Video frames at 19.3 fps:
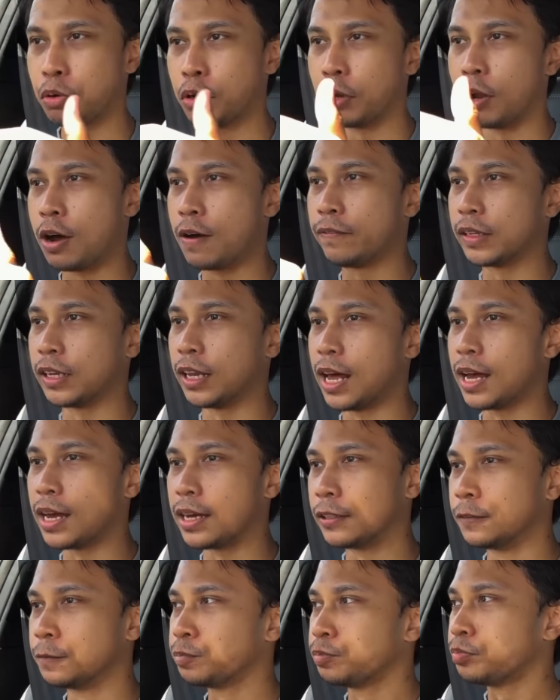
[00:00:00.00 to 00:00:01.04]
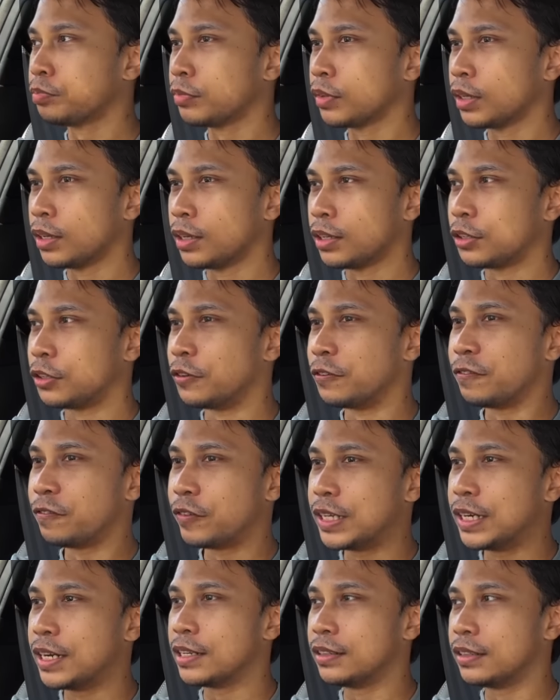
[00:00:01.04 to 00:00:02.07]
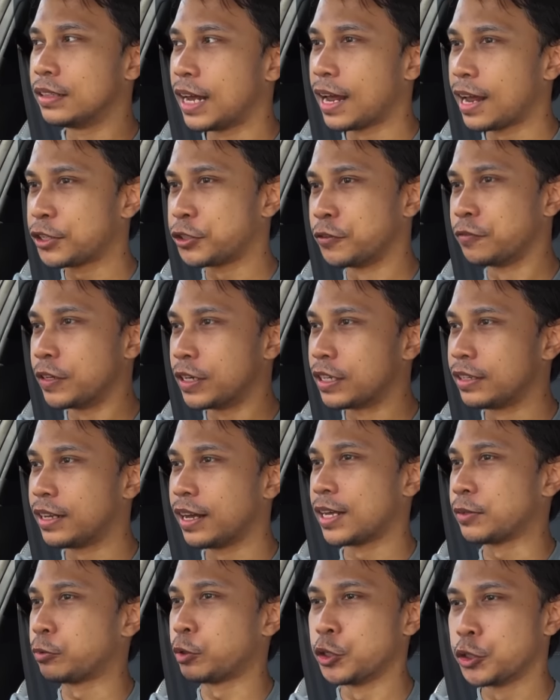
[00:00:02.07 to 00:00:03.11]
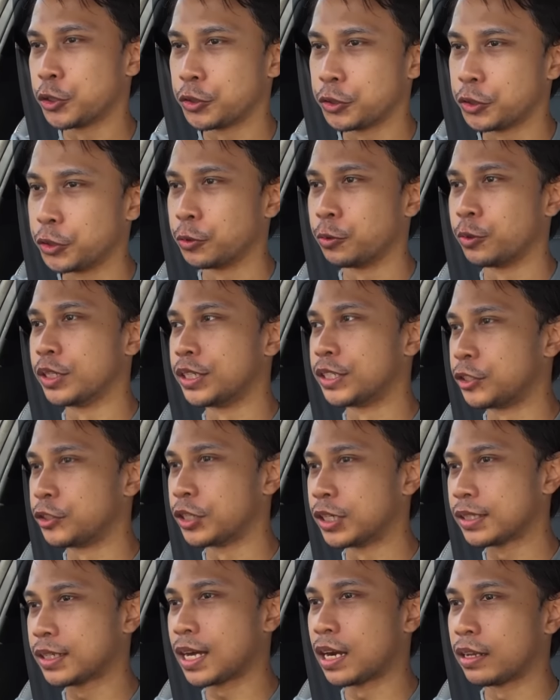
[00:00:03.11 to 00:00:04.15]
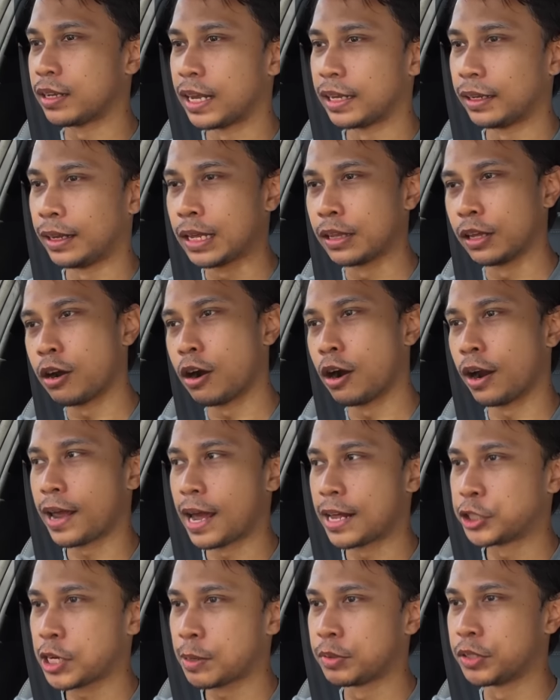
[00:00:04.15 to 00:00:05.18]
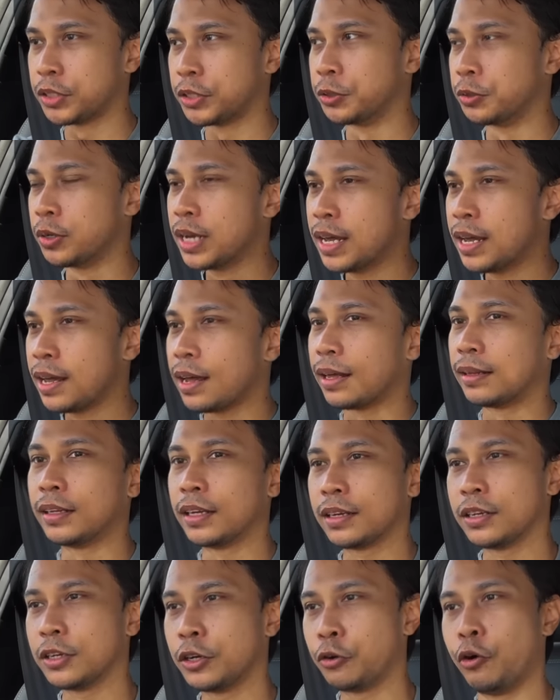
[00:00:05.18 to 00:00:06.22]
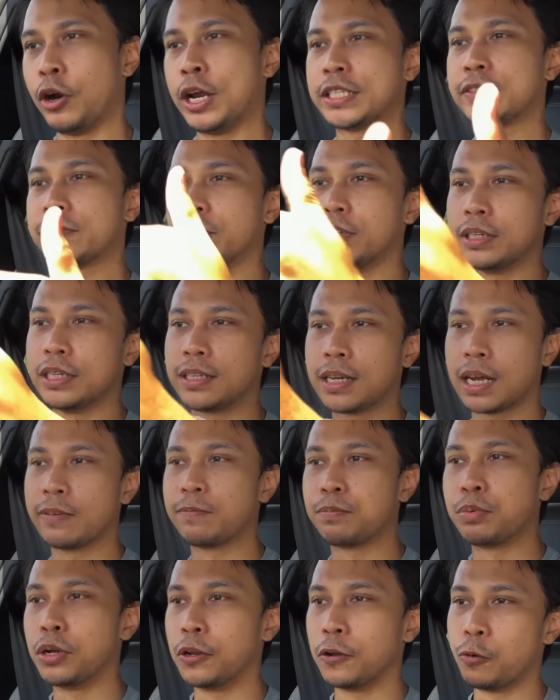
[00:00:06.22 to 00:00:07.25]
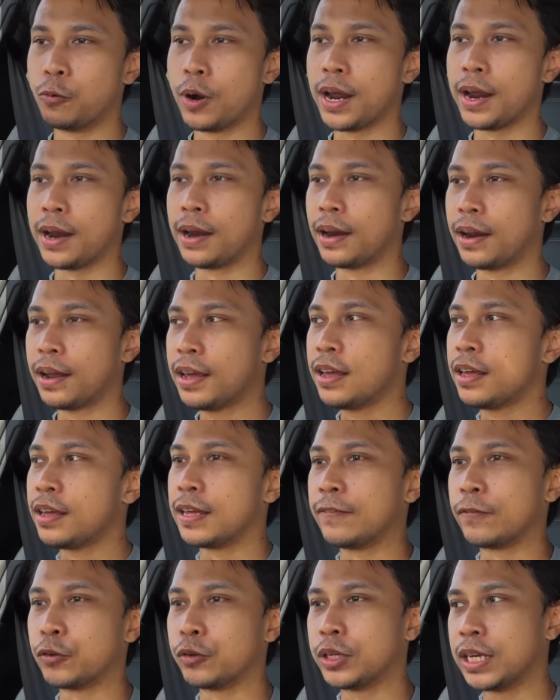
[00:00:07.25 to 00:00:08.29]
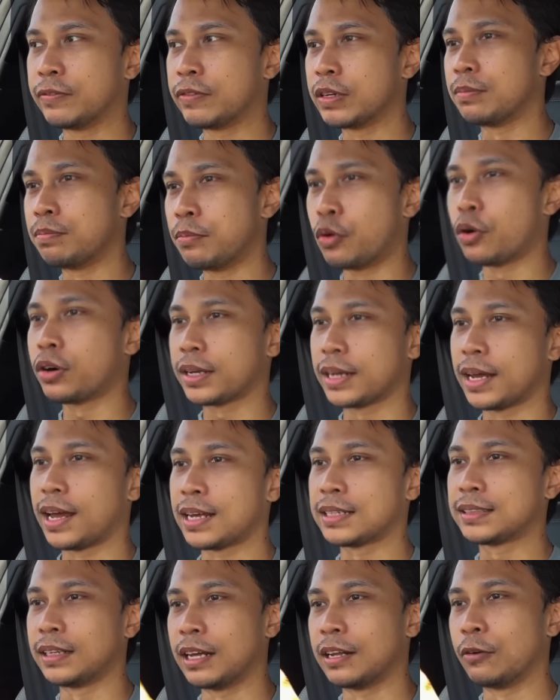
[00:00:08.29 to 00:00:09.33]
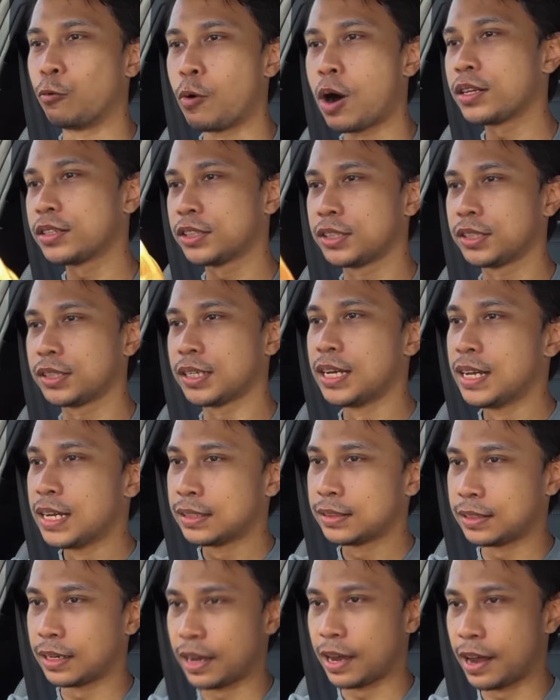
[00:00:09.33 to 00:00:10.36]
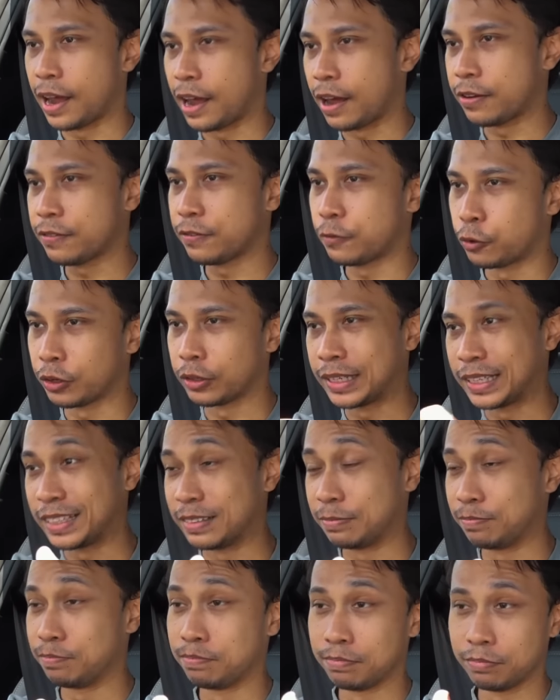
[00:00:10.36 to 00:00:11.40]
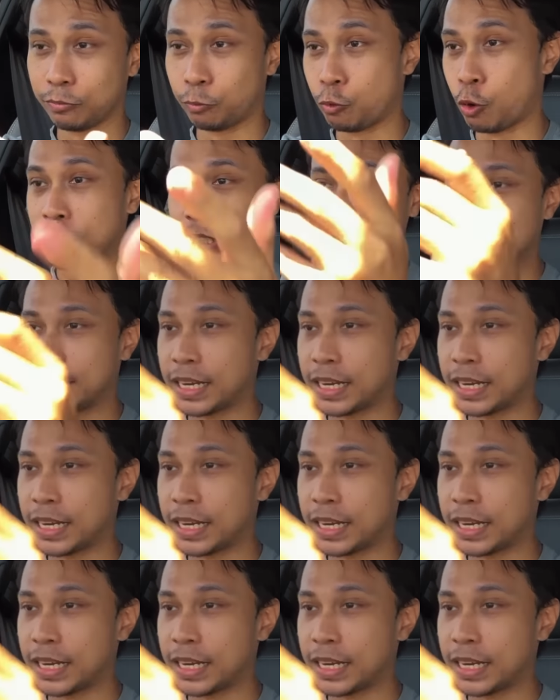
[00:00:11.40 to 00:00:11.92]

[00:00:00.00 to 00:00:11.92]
pull off the line. You feed it gas, you feed it gas. What you should do is just kind of like let the car catch up to you and they can gracefully kind of pull away. If you give it more gas than it wants to have or wants to